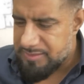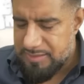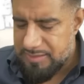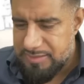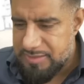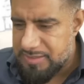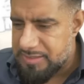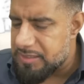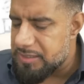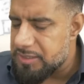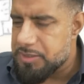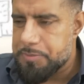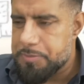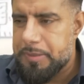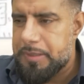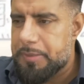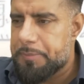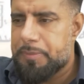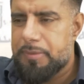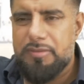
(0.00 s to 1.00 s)

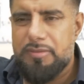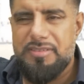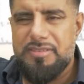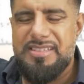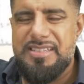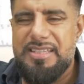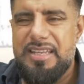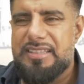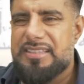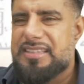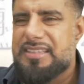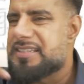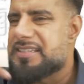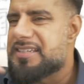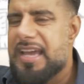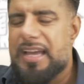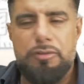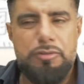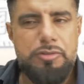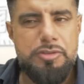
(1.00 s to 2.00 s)
Such people, the
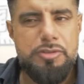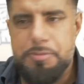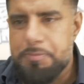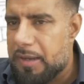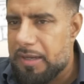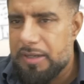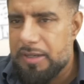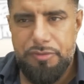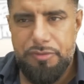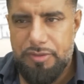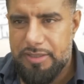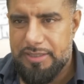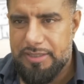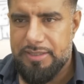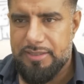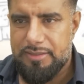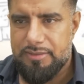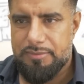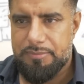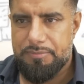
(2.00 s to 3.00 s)
down
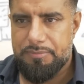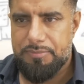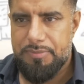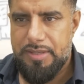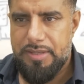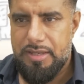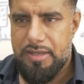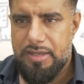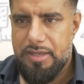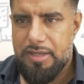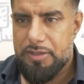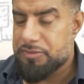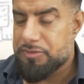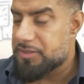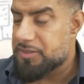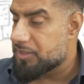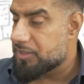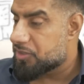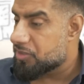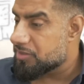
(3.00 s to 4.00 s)
spiraling. You
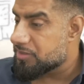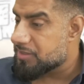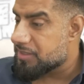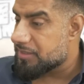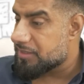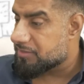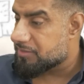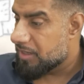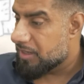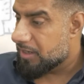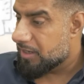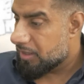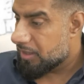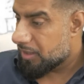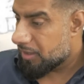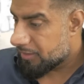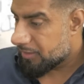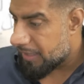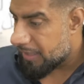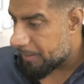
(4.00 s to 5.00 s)
see, just as
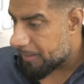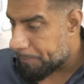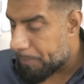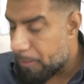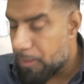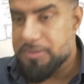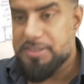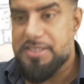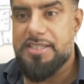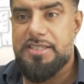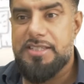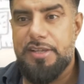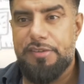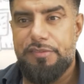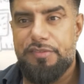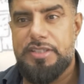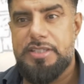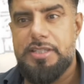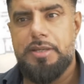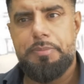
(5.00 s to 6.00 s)
that
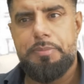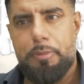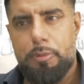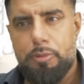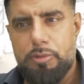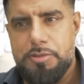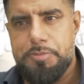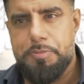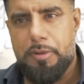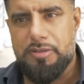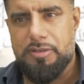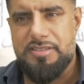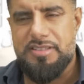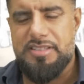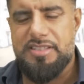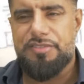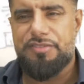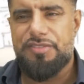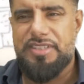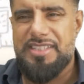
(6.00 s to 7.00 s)
positivity pulls
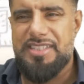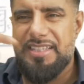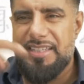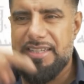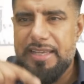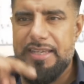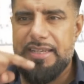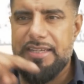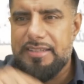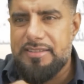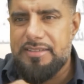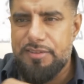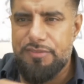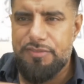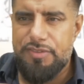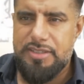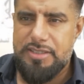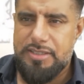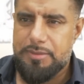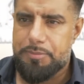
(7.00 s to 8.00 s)
positivity,
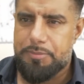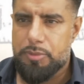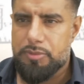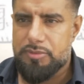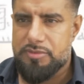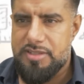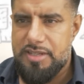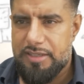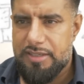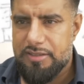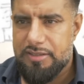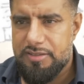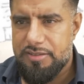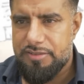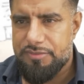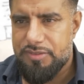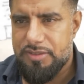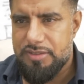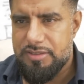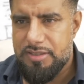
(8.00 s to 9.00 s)
negativity pulls
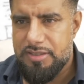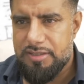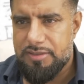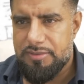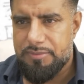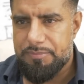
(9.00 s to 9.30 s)
negativity.